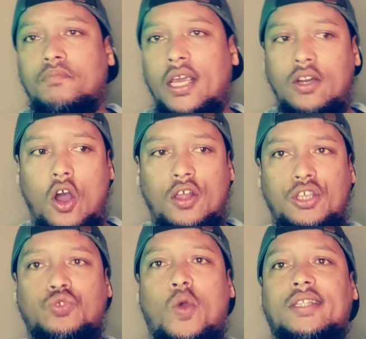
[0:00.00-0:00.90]
men are
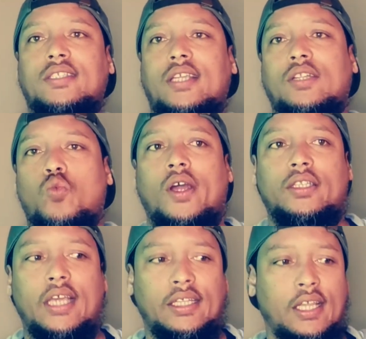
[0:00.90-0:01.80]
these ones that want
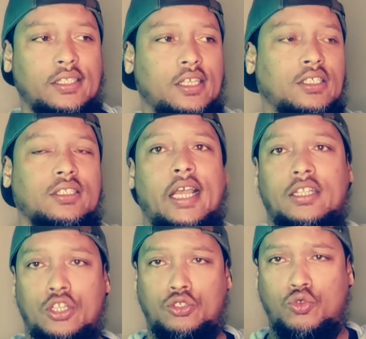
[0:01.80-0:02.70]
that
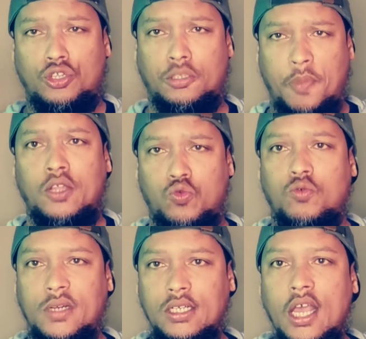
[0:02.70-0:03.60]
needs to respect
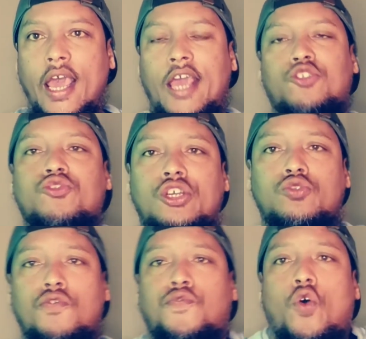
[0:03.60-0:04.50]
women, and you need
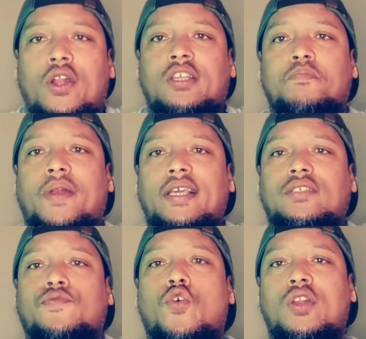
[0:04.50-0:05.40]
to fall in place,
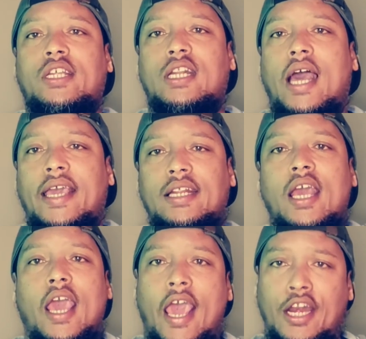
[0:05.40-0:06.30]
fall in line,
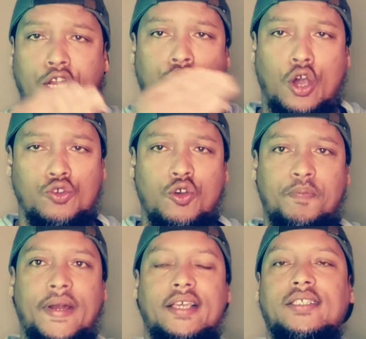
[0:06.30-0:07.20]
and know your
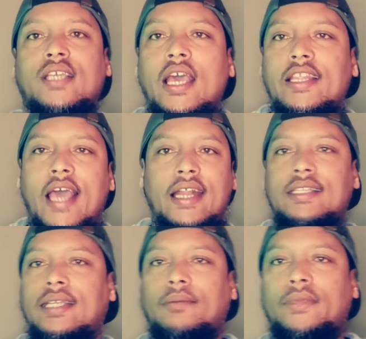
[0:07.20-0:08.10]
place. That is
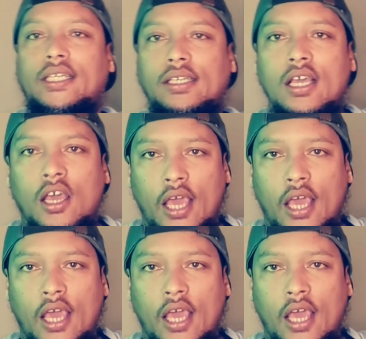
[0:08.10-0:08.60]
something